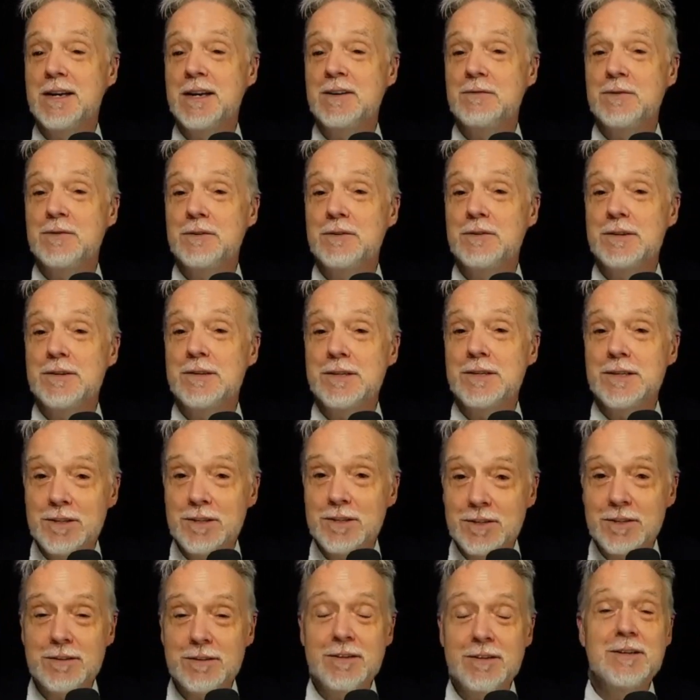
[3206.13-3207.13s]
If you're a
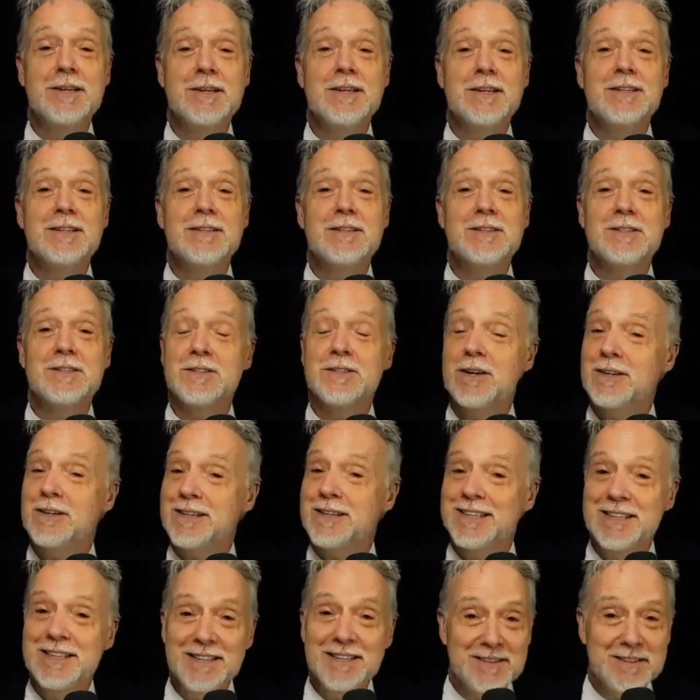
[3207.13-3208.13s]
teacher,
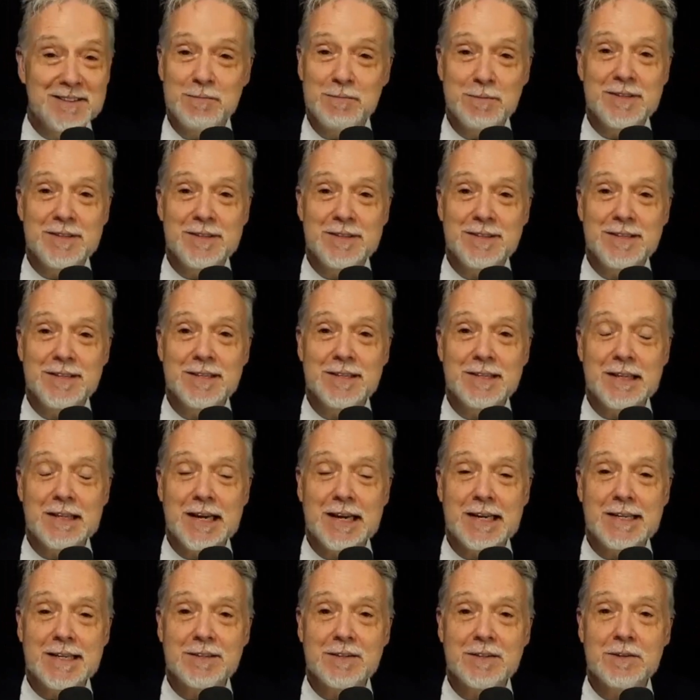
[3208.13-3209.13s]
start dealing with this in
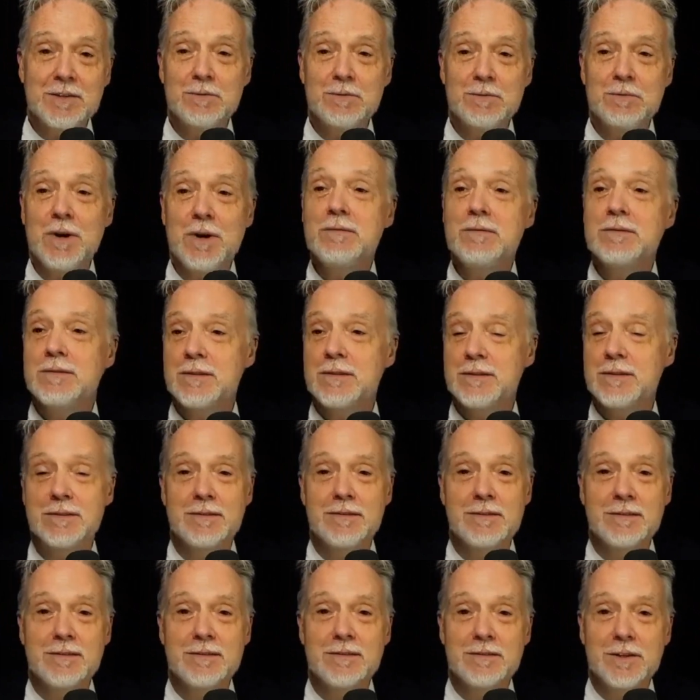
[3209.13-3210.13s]
class throughout
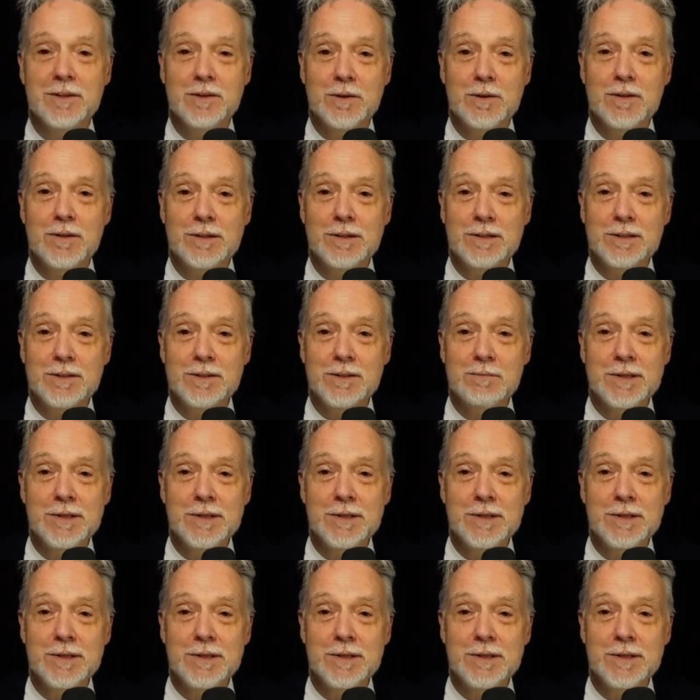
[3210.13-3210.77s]
the courses.